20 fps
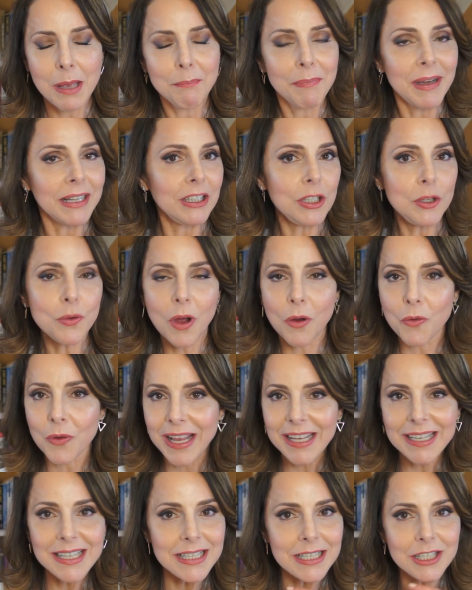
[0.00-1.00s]
but you
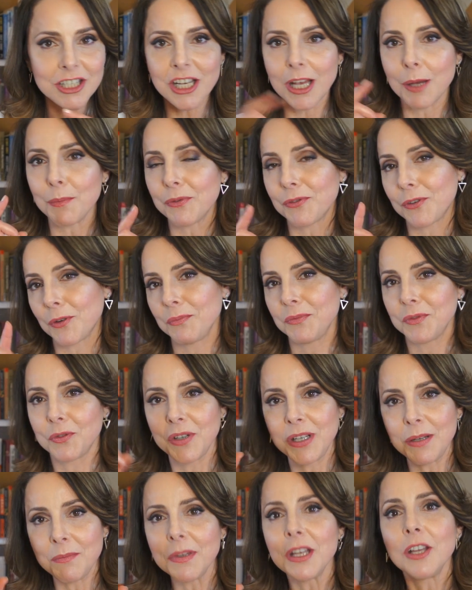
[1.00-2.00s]
already jump from
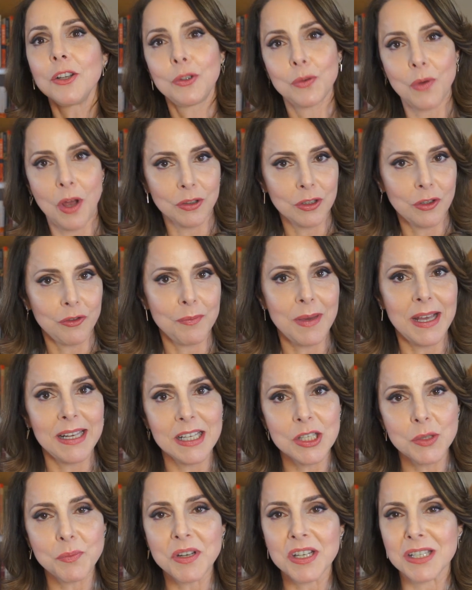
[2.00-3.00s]
dream to out-of-body
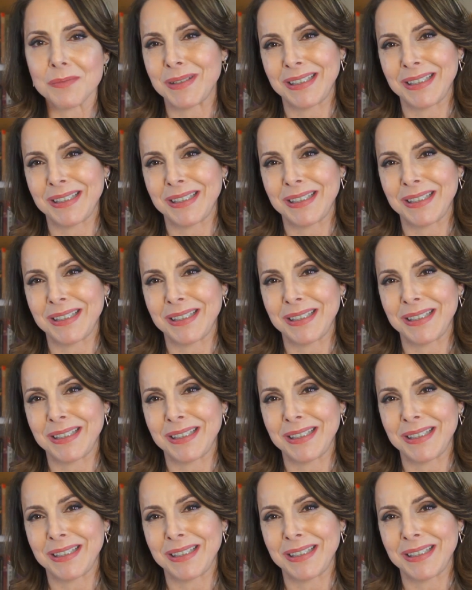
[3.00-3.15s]
experience.